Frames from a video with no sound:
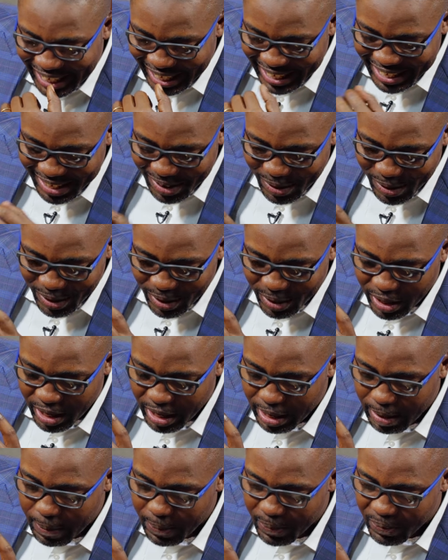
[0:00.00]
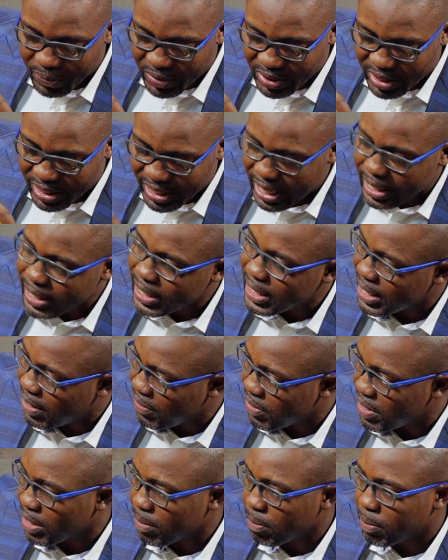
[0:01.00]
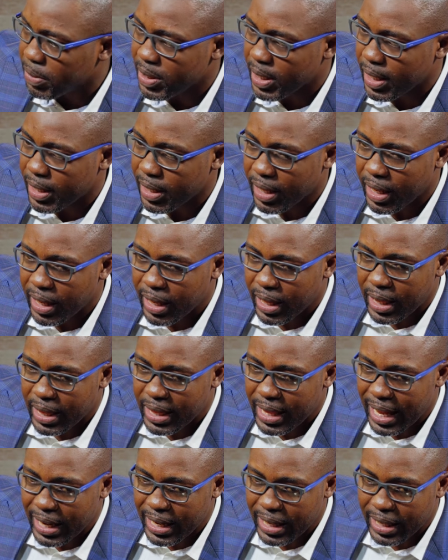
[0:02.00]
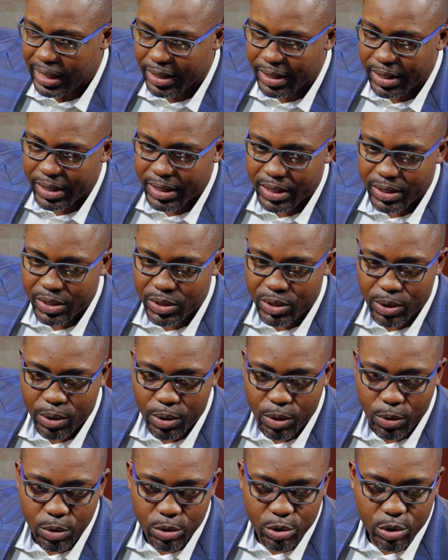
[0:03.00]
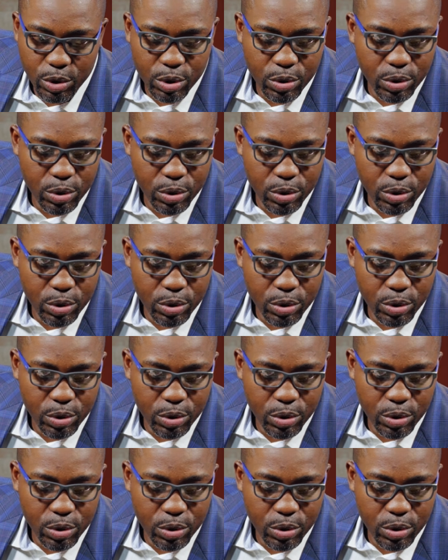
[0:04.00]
again. um, ten to seventeen percent. Yeah. That is close